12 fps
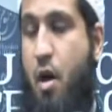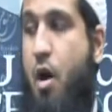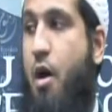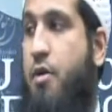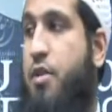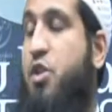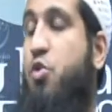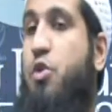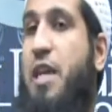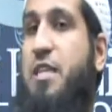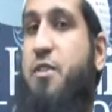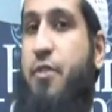are the 2
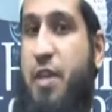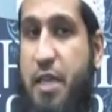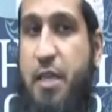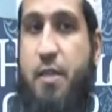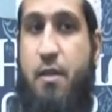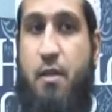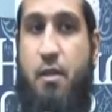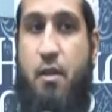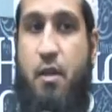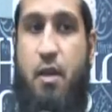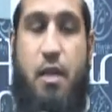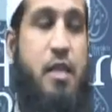days of Eid,
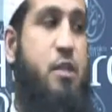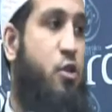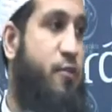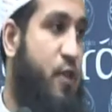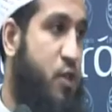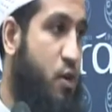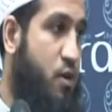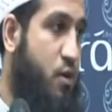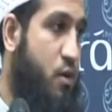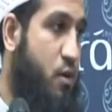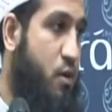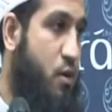Eid al-Fitr
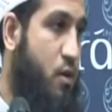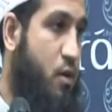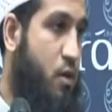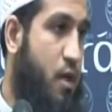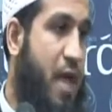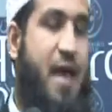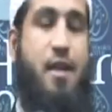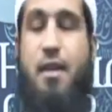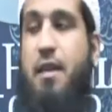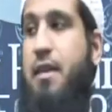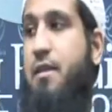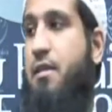and
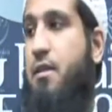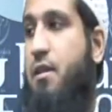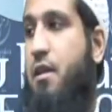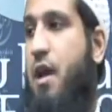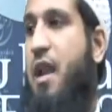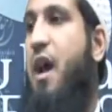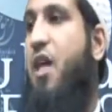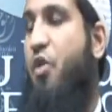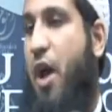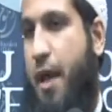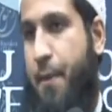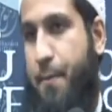Eid
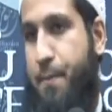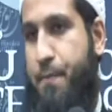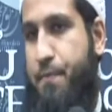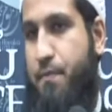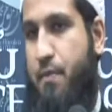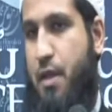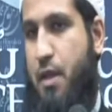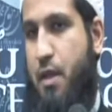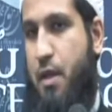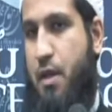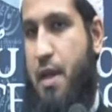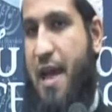al-Adha.
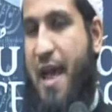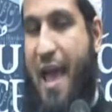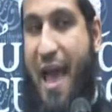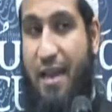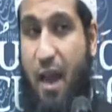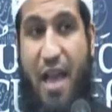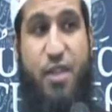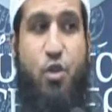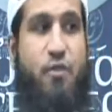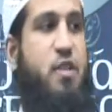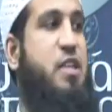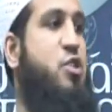And
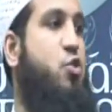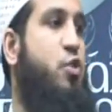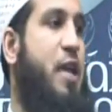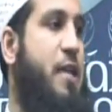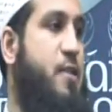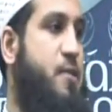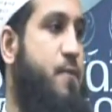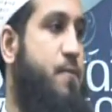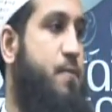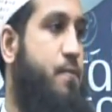neither of these 2 days